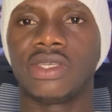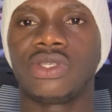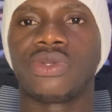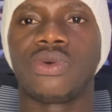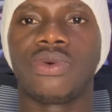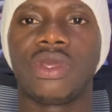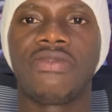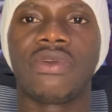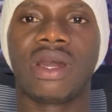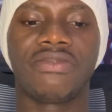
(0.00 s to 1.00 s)
So if
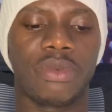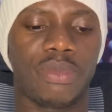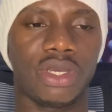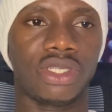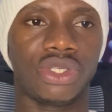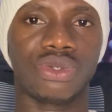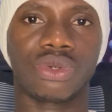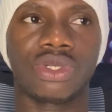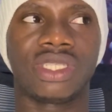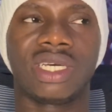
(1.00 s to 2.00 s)
you have a page,
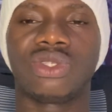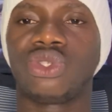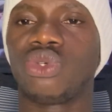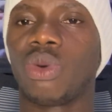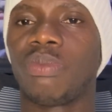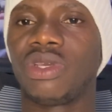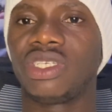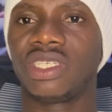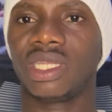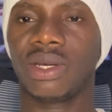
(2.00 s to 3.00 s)
rush down to your
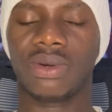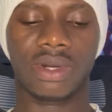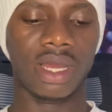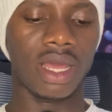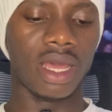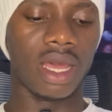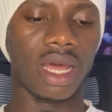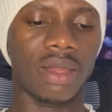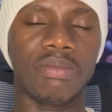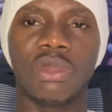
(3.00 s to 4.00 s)
page now
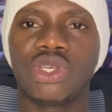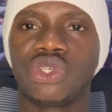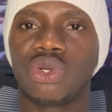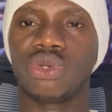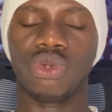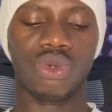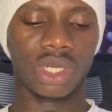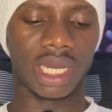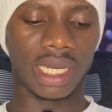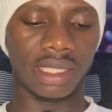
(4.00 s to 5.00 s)
and make sure you
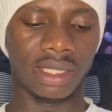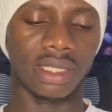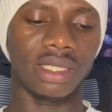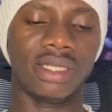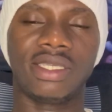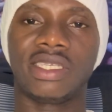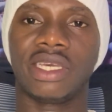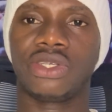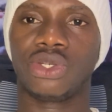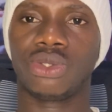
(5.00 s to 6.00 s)
look at this
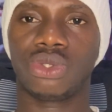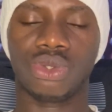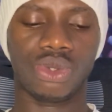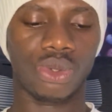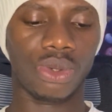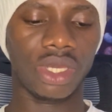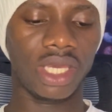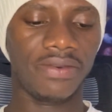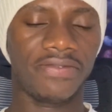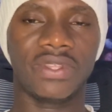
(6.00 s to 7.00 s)
section to know
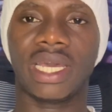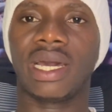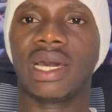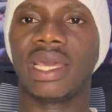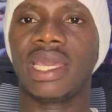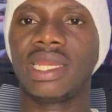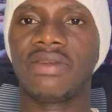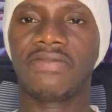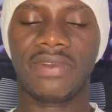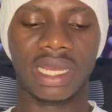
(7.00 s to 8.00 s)
if there are any
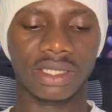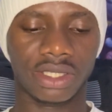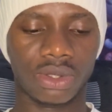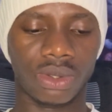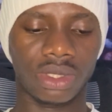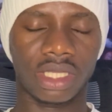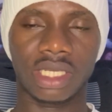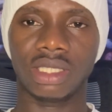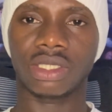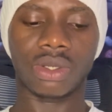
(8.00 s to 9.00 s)
flagged
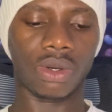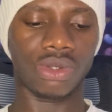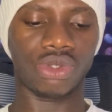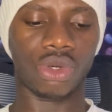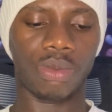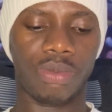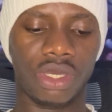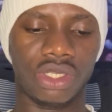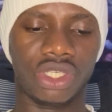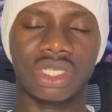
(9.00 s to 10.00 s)
content on your
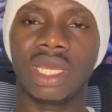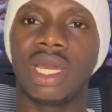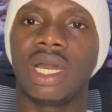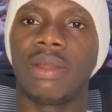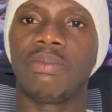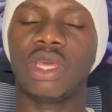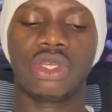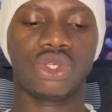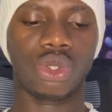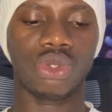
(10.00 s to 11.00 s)
page, and make
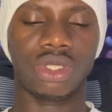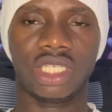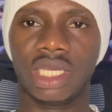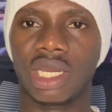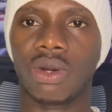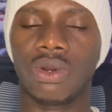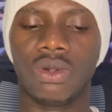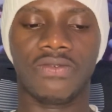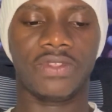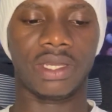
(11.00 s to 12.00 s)
sure you take all
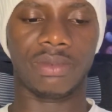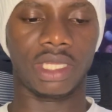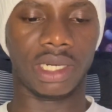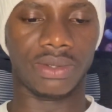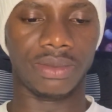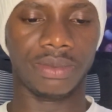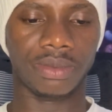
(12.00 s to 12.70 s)
of them down.